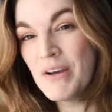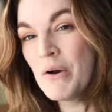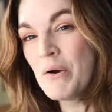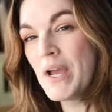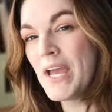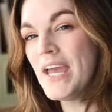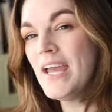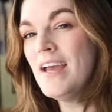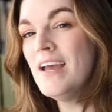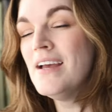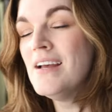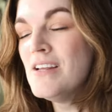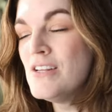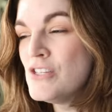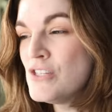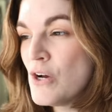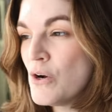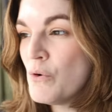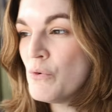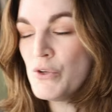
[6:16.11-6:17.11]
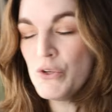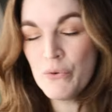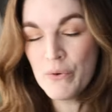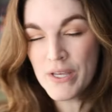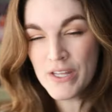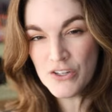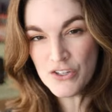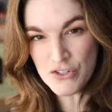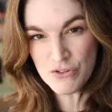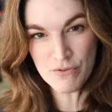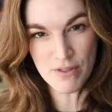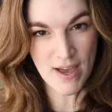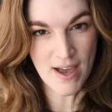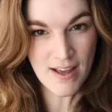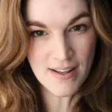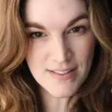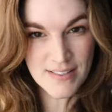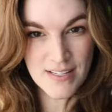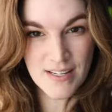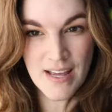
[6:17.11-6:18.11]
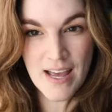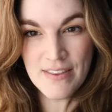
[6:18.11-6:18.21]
Okay, so you can do that.